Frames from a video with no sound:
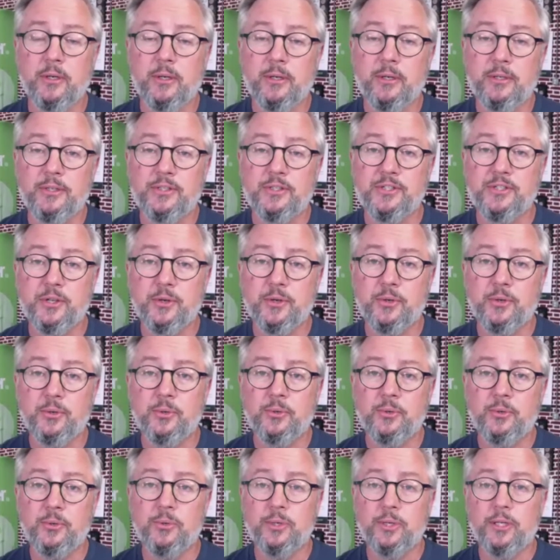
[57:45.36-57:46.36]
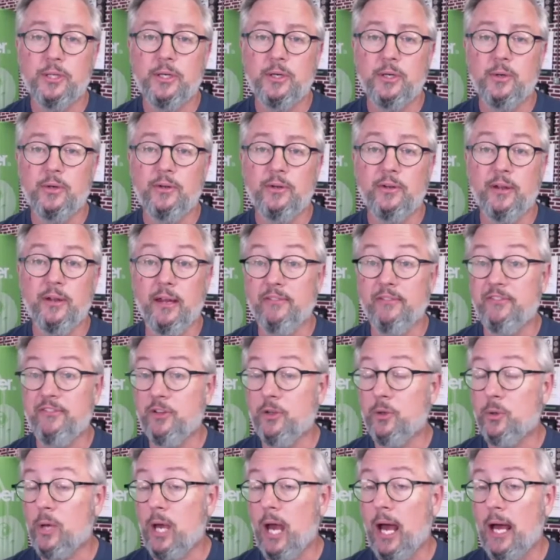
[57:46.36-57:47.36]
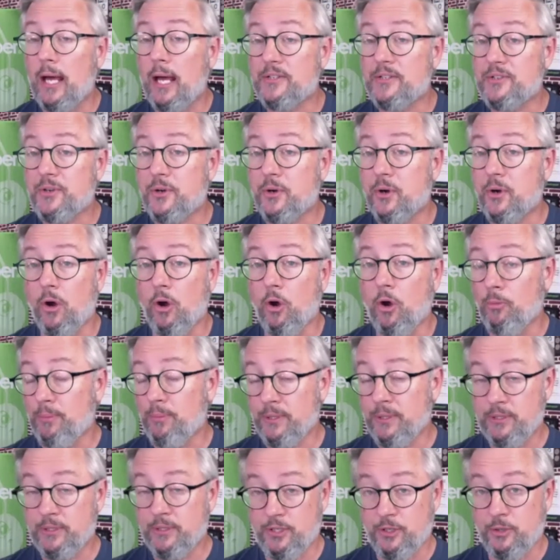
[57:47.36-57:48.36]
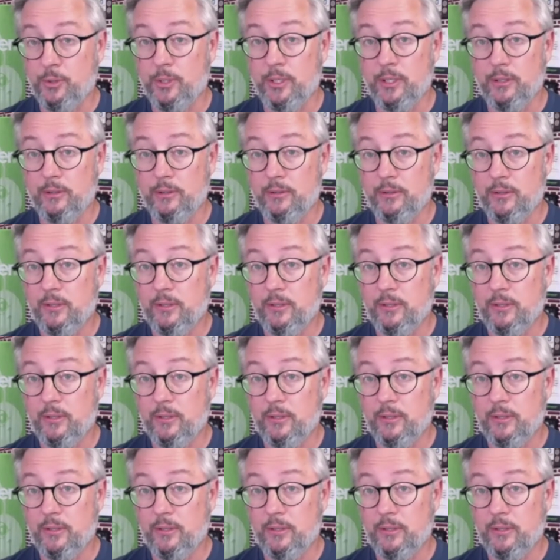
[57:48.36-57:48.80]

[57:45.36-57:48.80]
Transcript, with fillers: So, you know, if you guys are open to it,